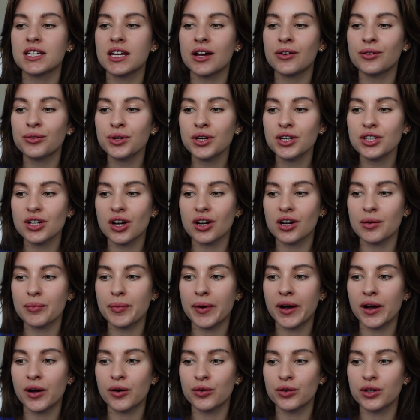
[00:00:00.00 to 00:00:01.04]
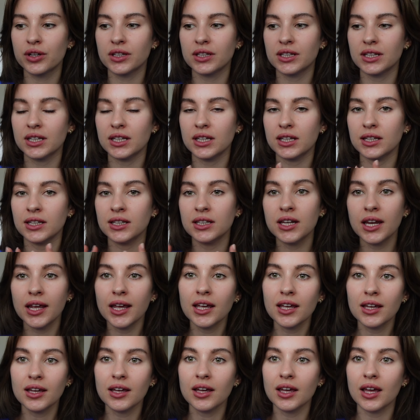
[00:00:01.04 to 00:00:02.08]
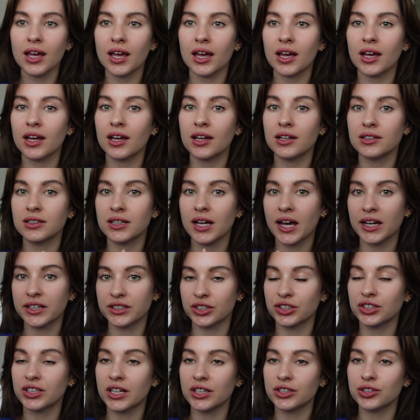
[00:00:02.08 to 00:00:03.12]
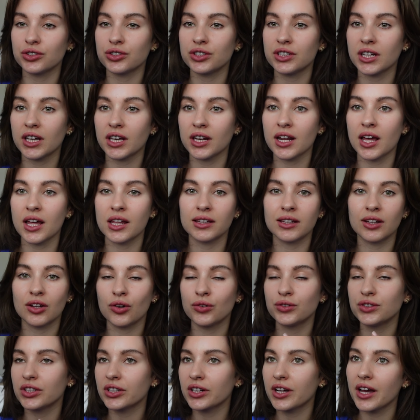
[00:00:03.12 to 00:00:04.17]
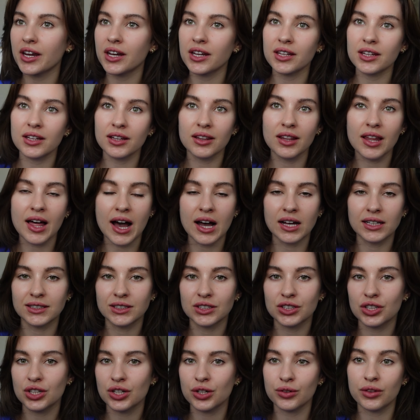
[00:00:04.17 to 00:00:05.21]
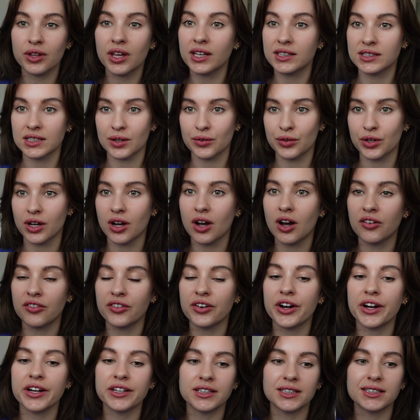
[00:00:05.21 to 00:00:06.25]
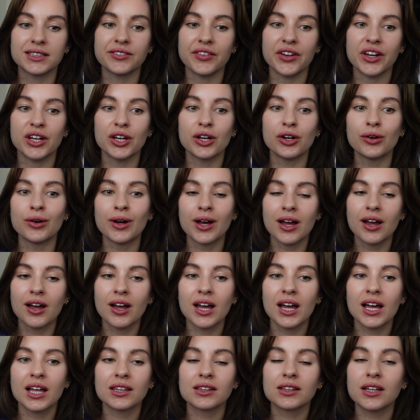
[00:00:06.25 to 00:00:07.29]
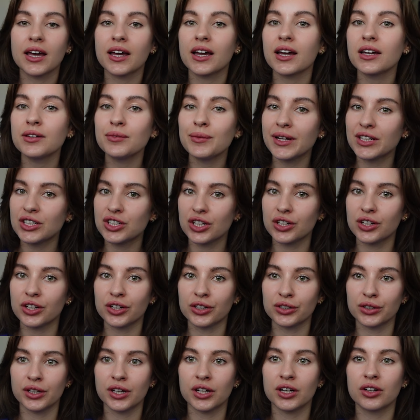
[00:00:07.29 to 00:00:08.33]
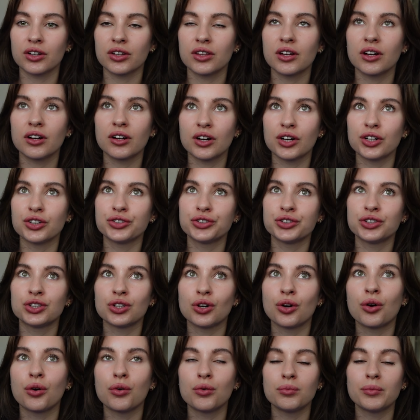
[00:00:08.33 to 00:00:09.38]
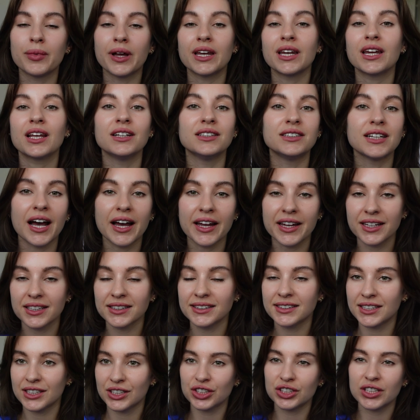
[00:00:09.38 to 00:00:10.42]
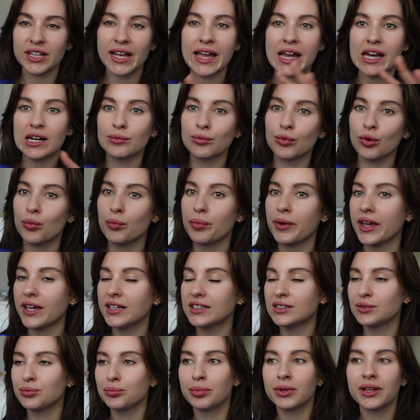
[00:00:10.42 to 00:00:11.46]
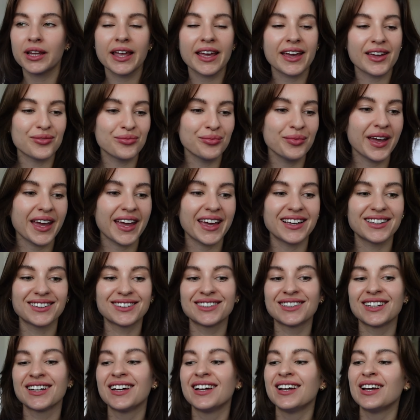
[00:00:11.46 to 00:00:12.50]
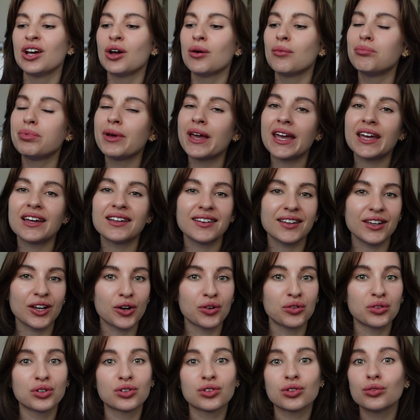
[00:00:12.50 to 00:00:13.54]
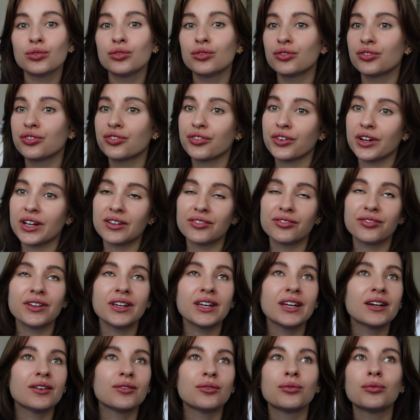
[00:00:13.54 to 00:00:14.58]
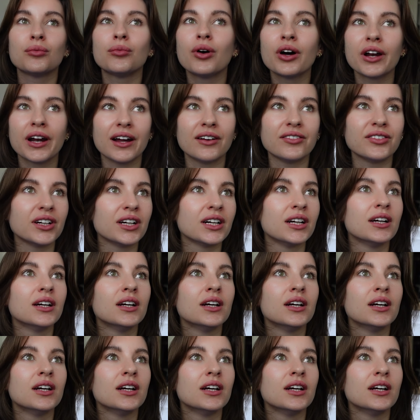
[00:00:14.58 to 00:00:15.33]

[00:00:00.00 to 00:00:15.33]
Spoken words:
now I want to talk about eating and exercise routine, and those are kind of the last 2 things I want to cover in this video. Like I mentioned earlier, there are so many diets. There's animal-based, plant-based, paleo, gluten-free, vegan, whatever.